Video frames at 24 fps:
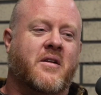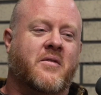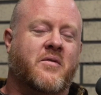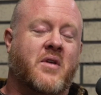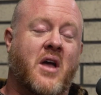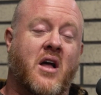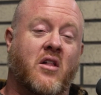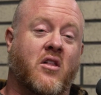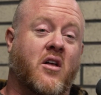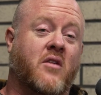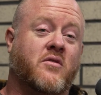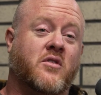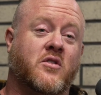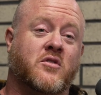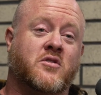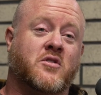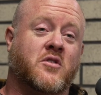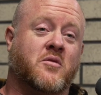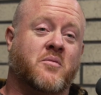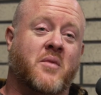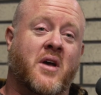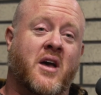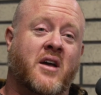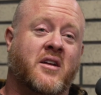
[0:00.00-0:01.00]
yeah, I love
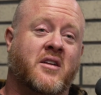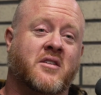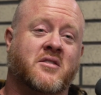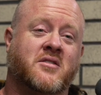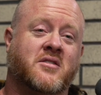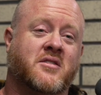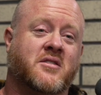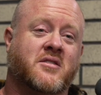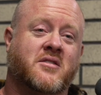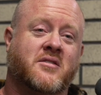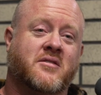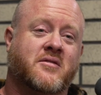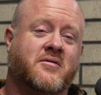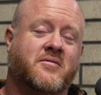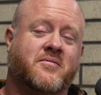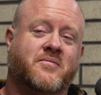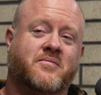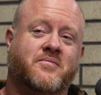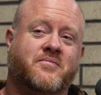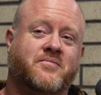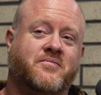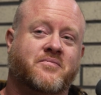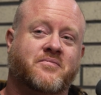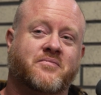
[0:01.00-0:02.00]
YouTube, man. I
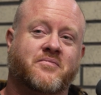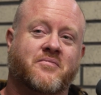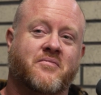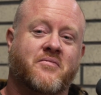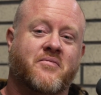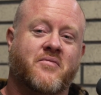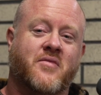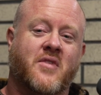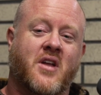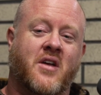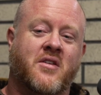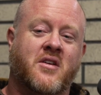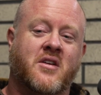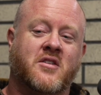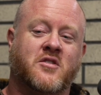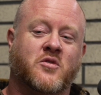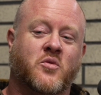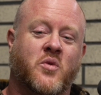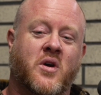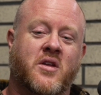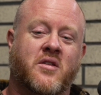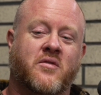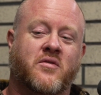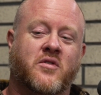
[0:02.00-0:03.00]
think it's the
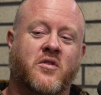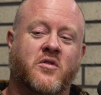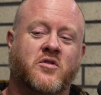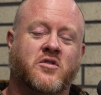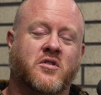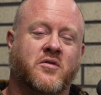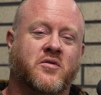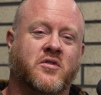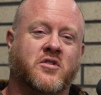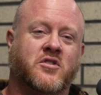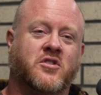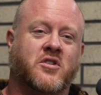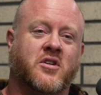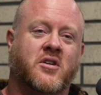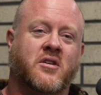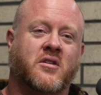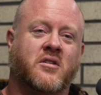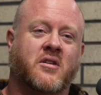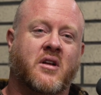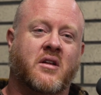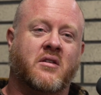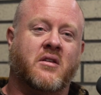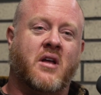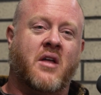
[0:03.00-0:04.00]
way of the future for sure.
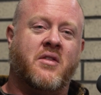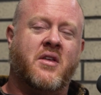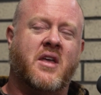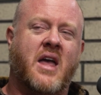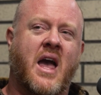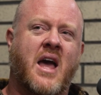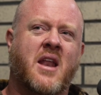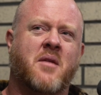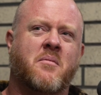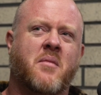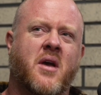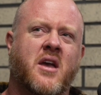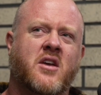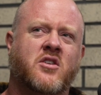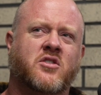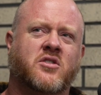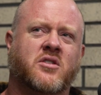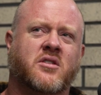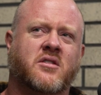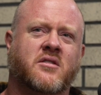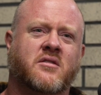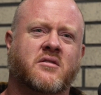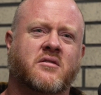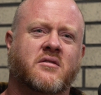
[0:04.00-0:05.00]
And I think
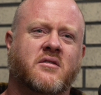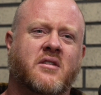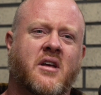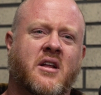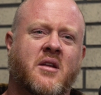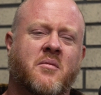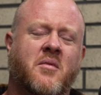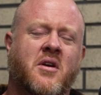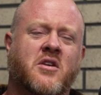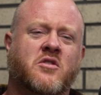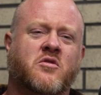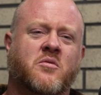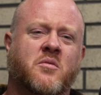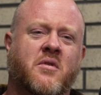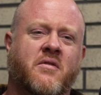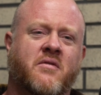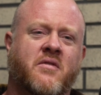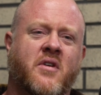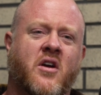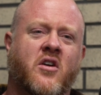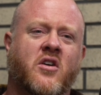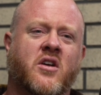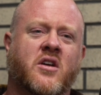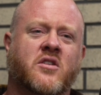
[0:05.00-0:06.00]
animation would be
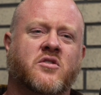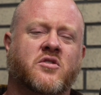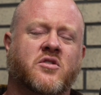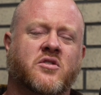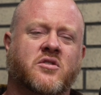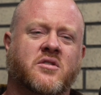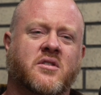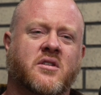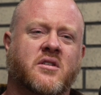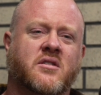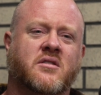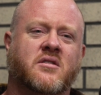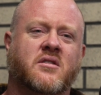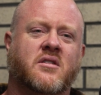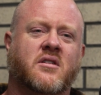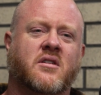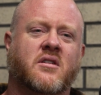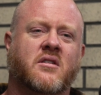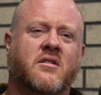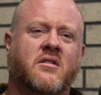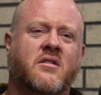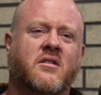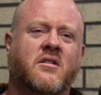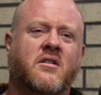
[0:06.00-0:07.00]
very interesting
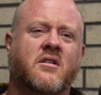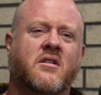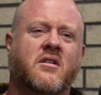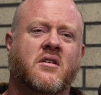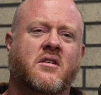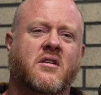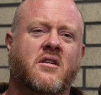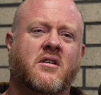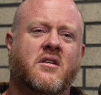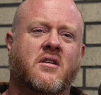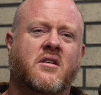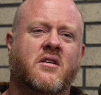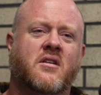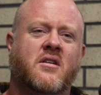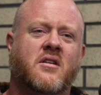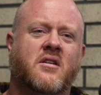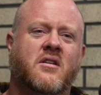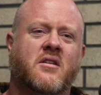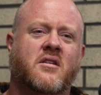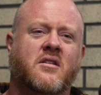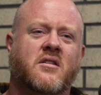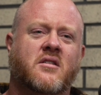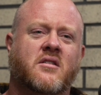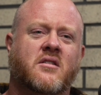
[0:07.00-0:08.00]

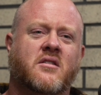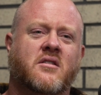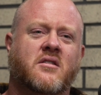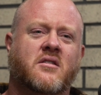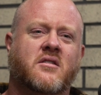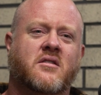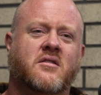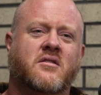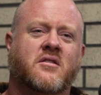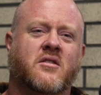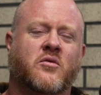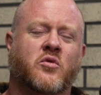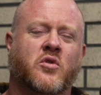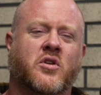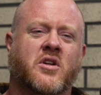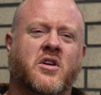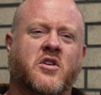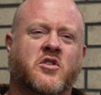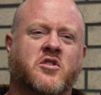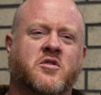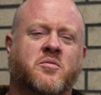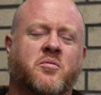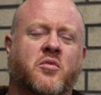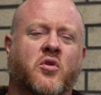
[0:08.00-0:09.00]
to really
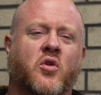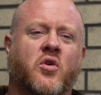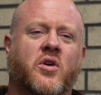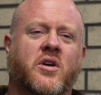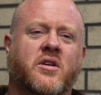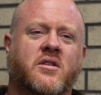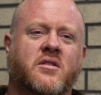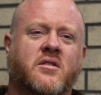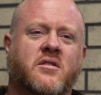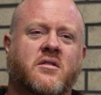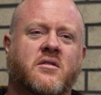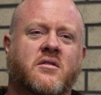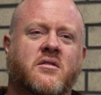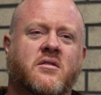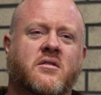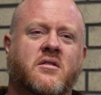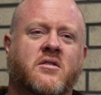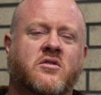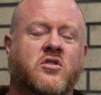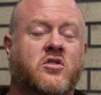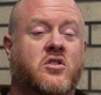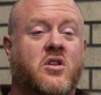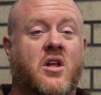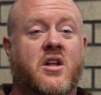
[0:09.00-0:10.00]
exploit.
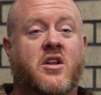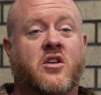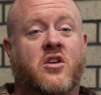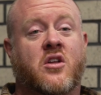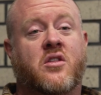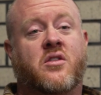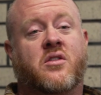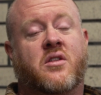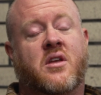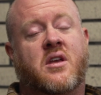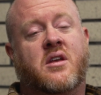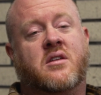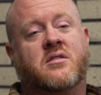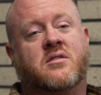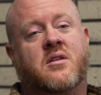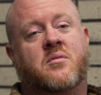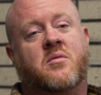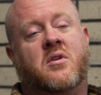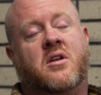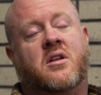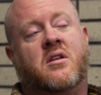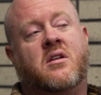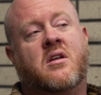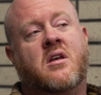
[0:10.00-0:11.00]
Because there's a lot of good things. I
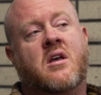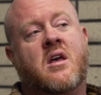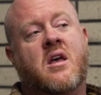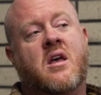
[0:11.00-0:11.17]
mean,